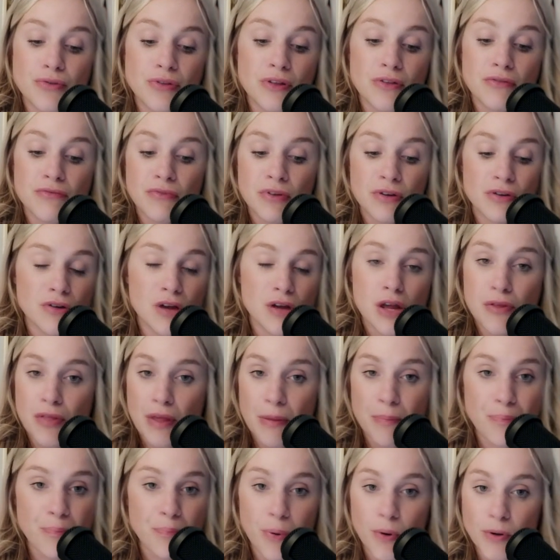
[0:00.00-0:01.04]
the, the,
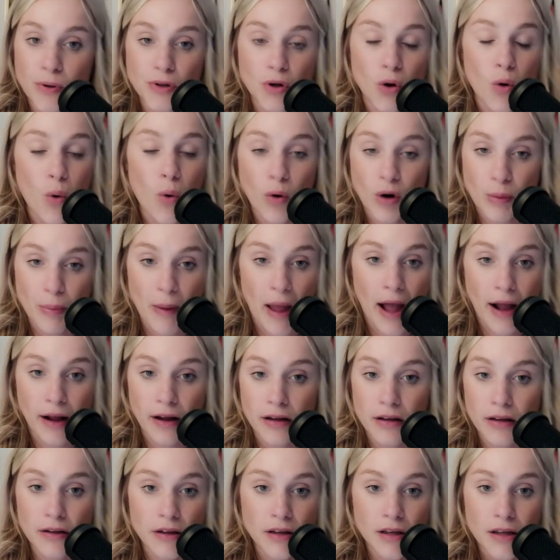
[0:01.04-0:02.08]
they pulled a
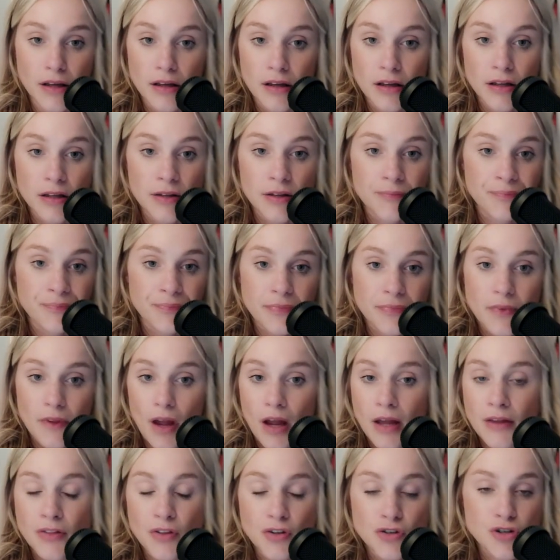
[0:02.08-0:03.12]
quarterback
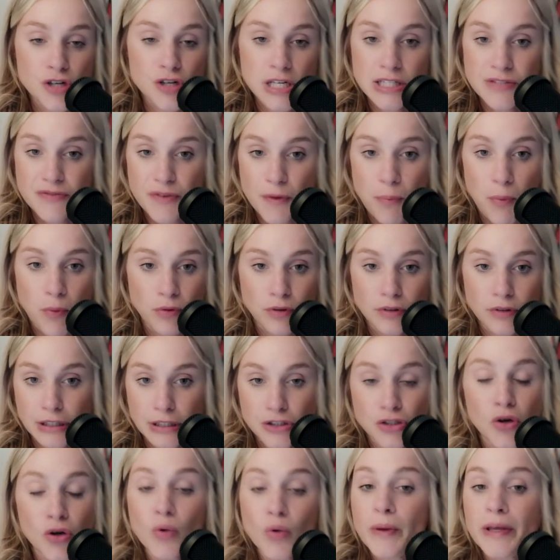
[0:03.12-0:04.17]
in the transfer portal
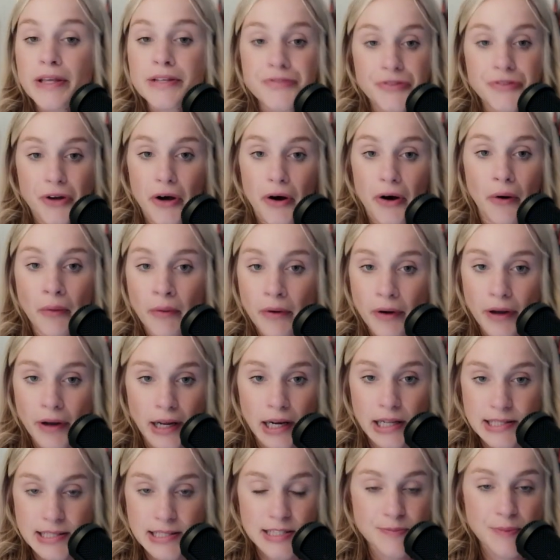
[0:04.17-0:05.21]
like two weeks ago
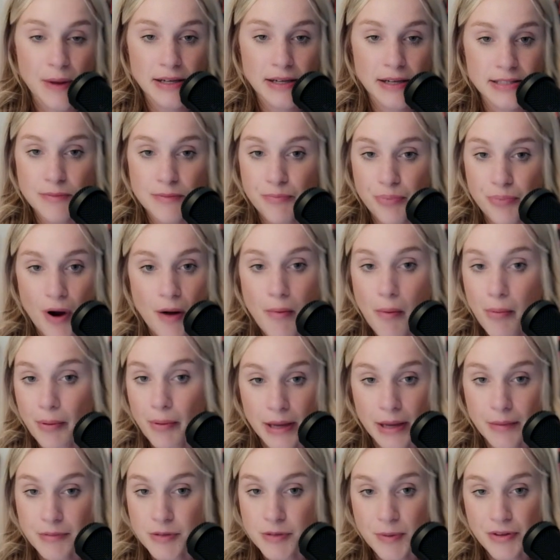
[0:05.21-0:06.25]
and is expecting probably
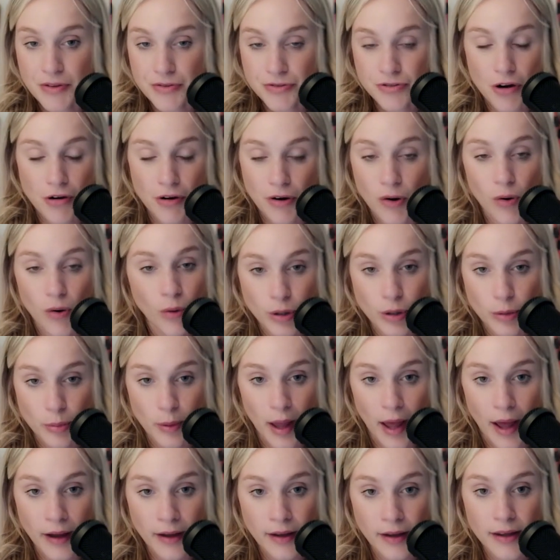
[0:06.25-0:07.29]
him to be their starting
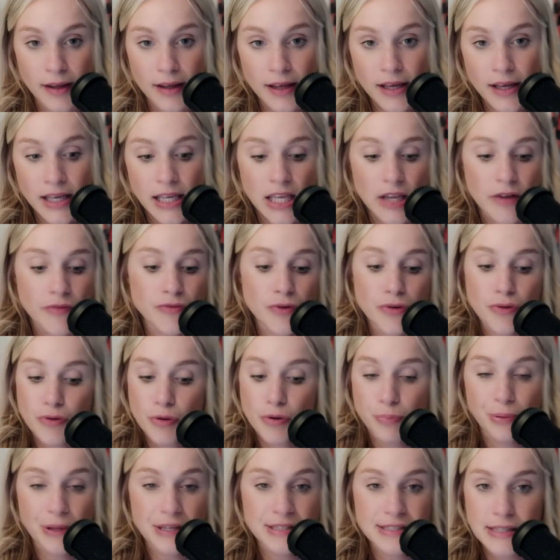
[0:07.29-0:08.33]
quarterback, even though they're
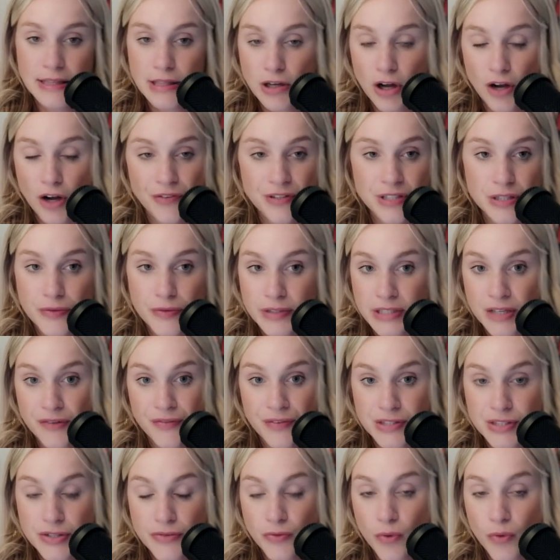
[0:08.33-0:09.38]
replacing the offensive and
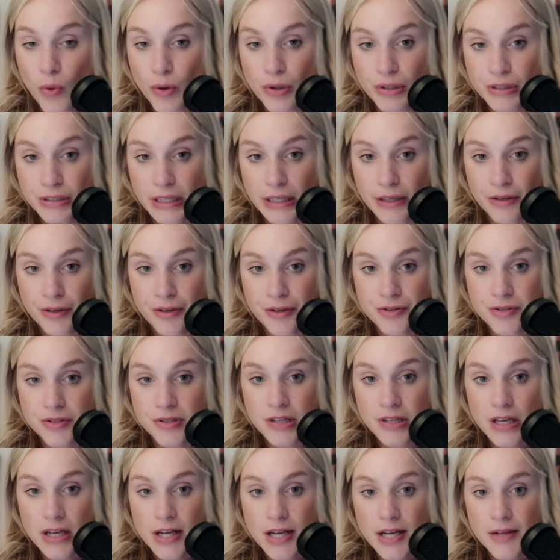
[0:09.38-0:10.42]
defensive
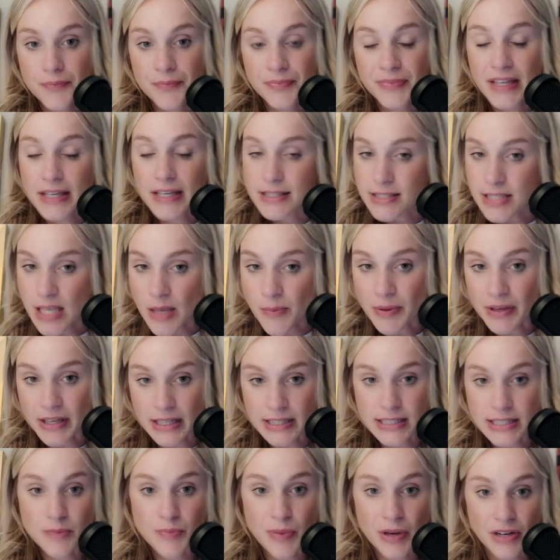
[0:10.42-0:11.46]
coordinators, Nick Saban
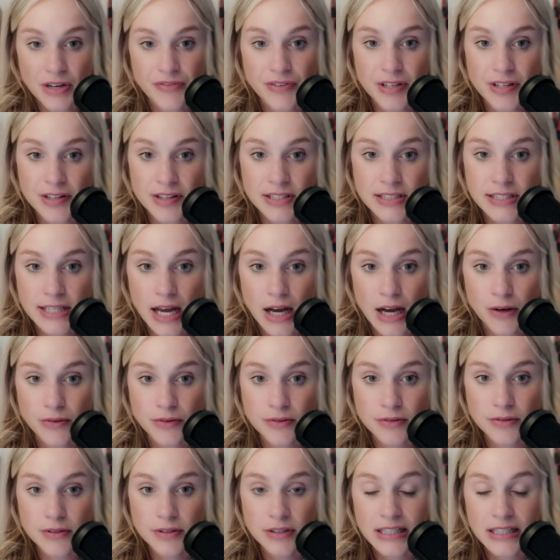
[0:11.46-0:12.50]
gets the benefit of the doubt.
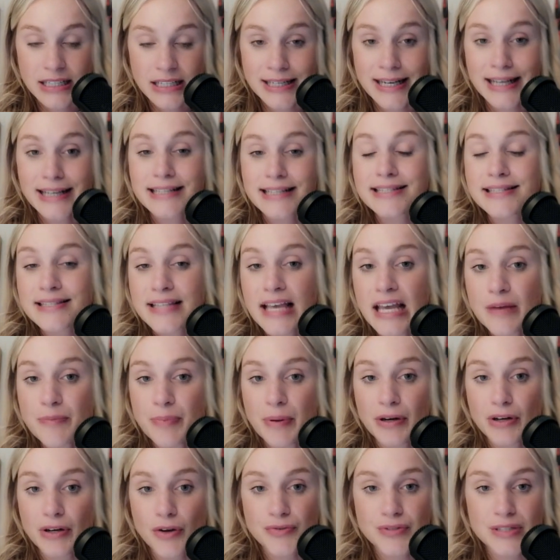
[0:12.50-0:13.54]
Nick
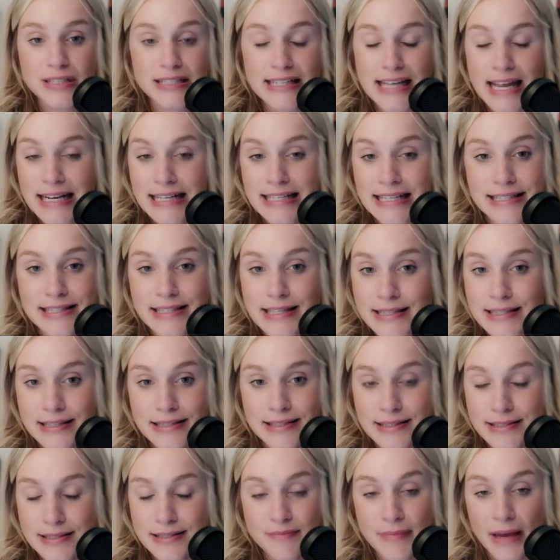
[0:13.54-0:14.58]
Saban goes into any
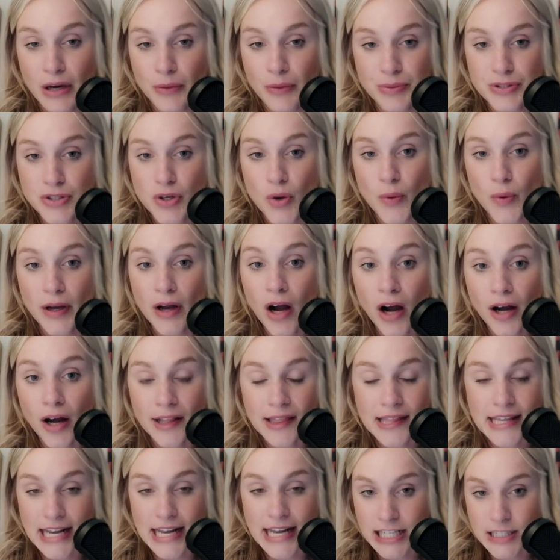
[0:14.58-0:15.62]
season, doesn't matter what's going on,
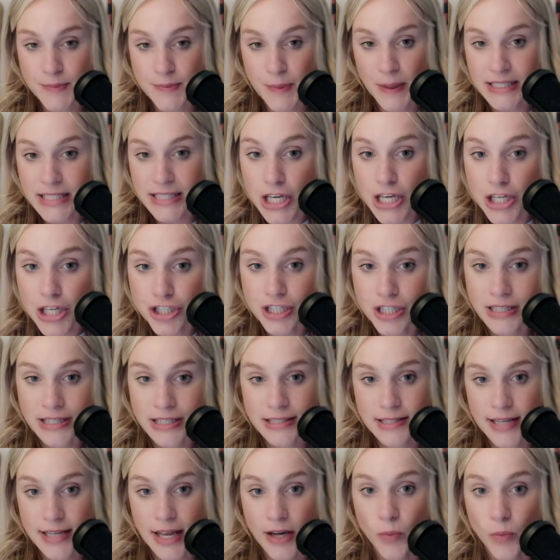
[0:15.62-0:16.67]
and the expectation
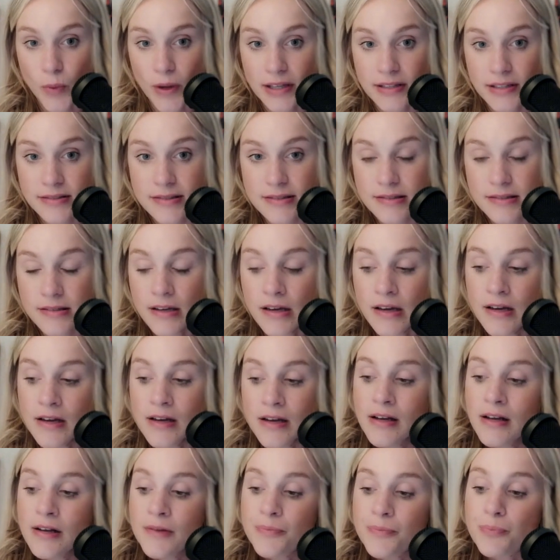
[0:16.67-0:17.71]
is 10 wins.
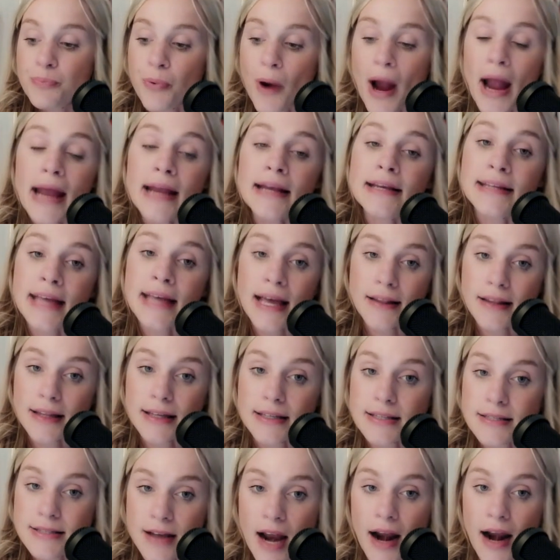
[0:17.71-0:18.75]
Brian Kelly
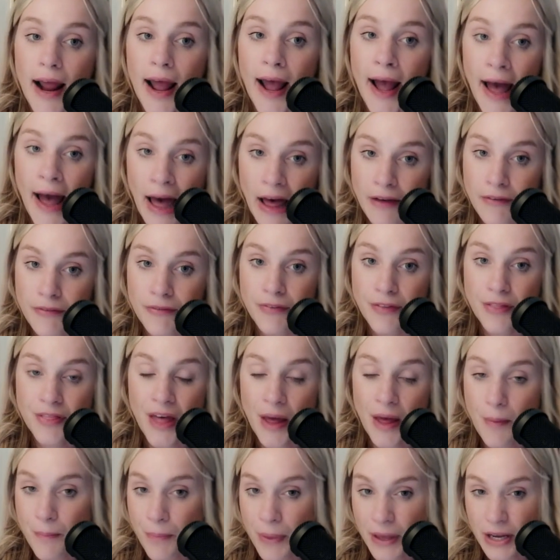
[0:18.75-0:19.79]
does not have
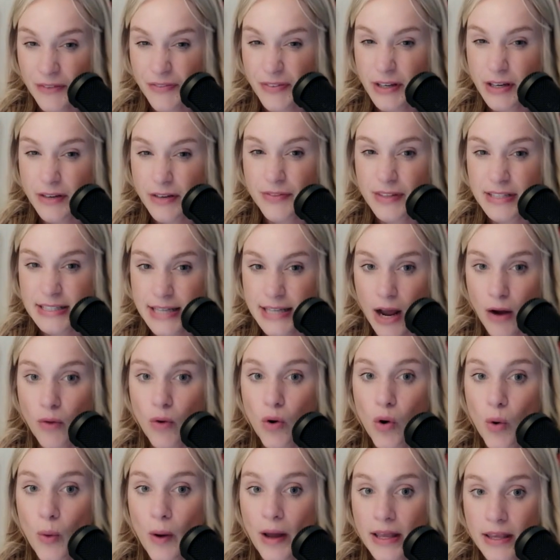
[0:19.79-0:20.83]
that benefit of the doubt
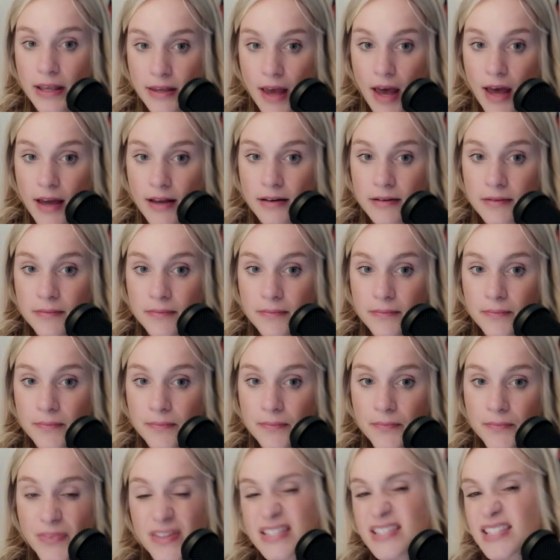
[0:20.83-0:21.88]
quite yet
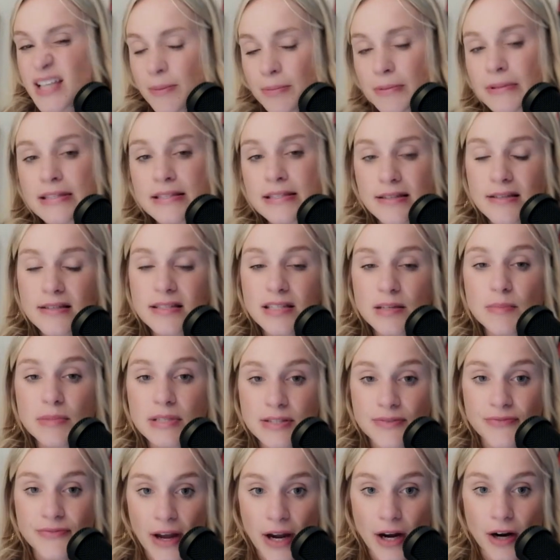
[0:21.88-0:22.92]
skepticism
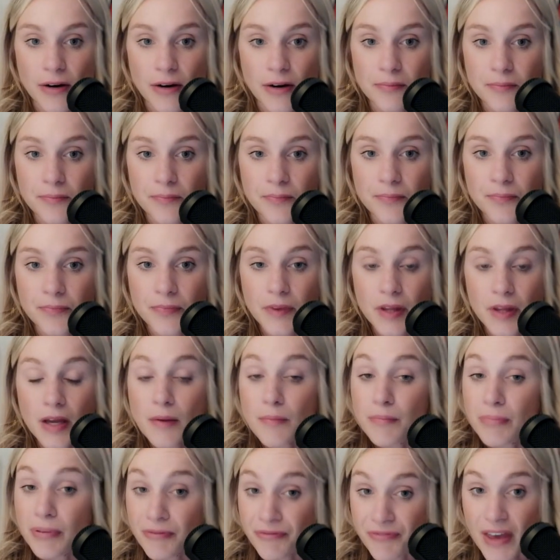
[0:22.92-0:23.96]
is fair,
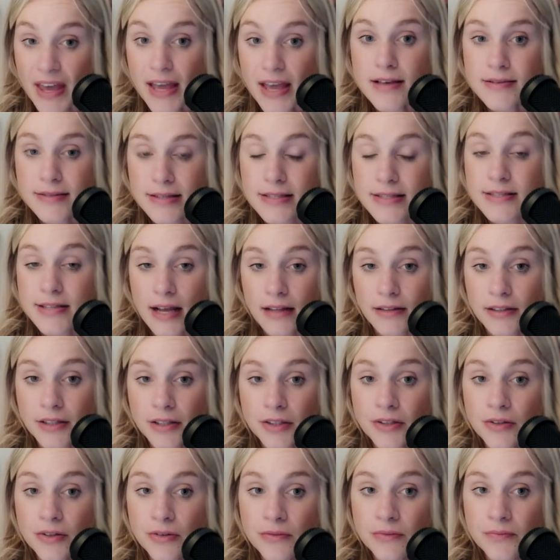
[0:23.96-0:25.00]
but Vegas is
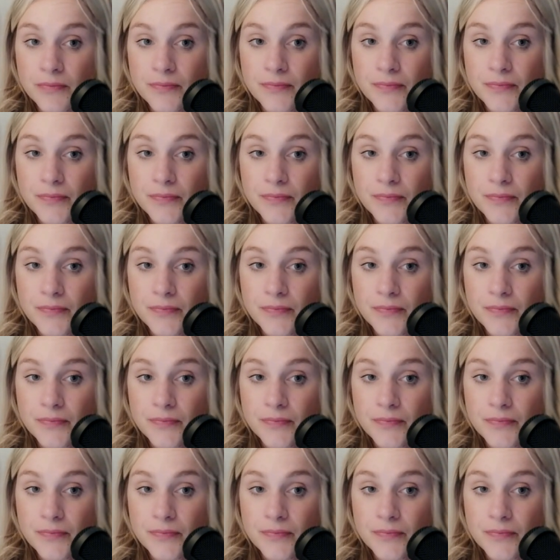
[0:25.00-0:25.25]
telling you